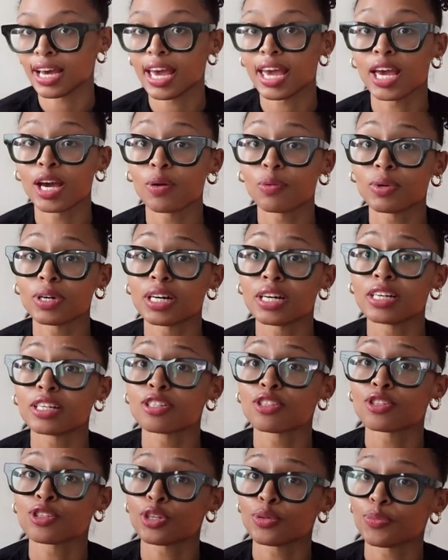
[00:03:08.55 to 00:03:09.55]
it was
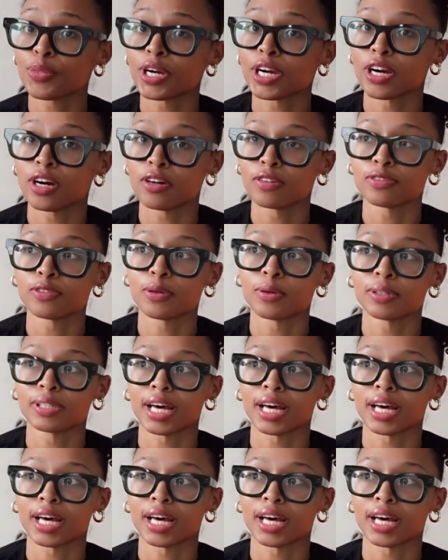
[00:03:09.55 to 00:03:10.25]
super helpful.